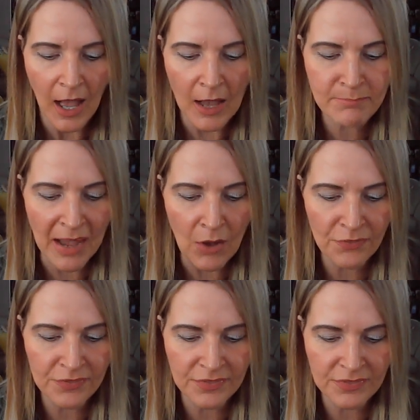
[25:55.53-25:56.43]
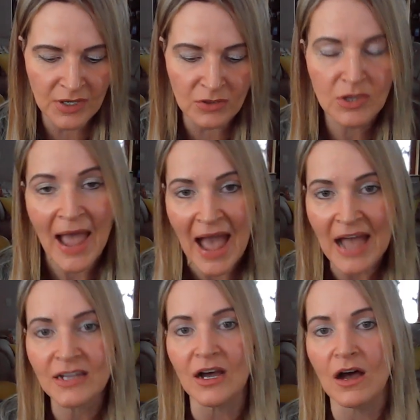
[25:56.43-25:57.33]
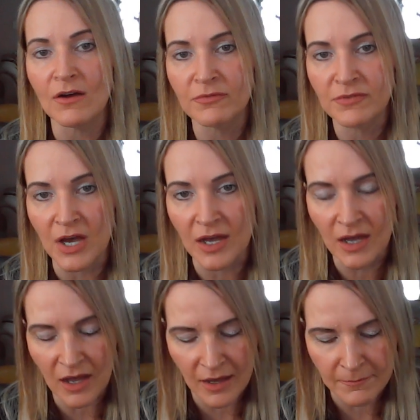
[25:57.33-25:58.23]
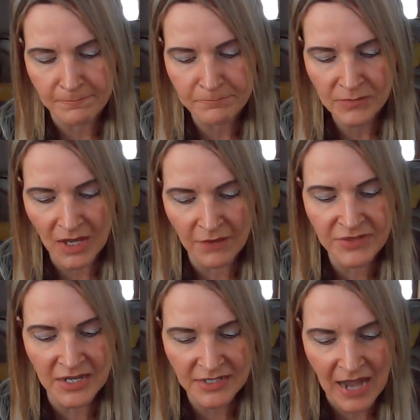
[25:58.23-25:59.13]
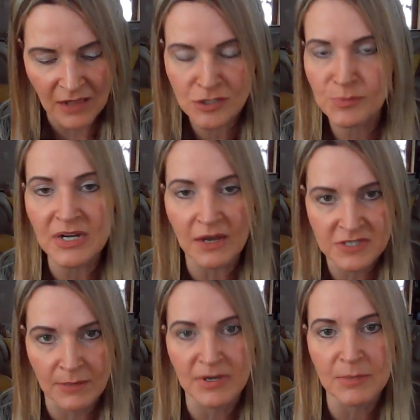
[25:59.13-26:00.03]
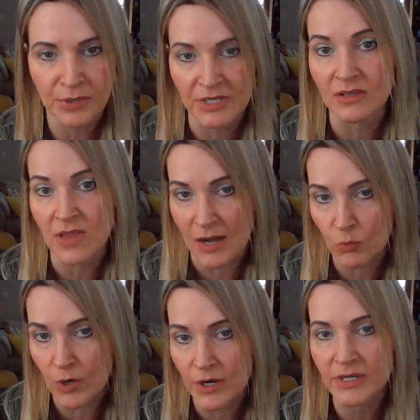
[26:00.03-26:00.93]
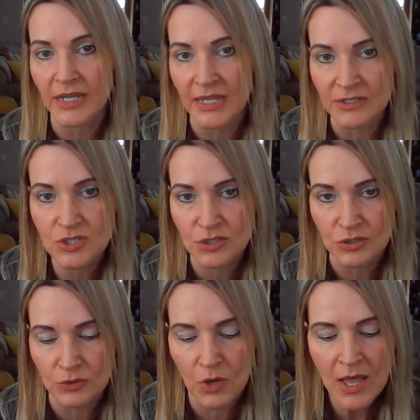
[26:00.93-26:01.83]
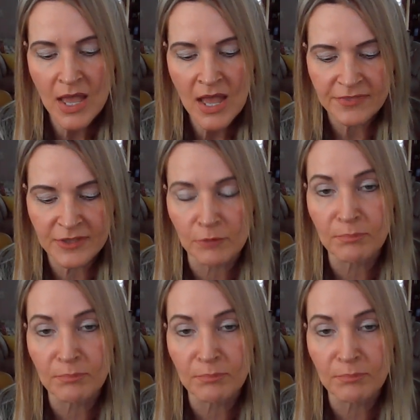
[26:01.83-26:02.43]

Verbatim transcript: about the lack of the um, of the acknowledgement of somebody putting a lot of work into their